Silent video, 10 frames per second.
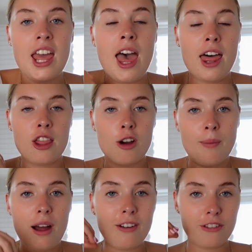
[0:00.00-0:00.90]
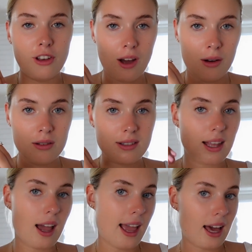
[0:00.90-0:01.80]
And the amount of girls
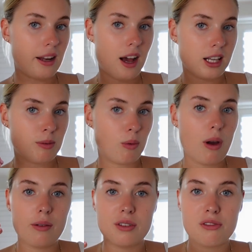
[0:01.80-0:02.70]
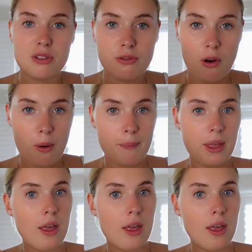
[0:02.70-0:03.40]
that I had asked me where it was from,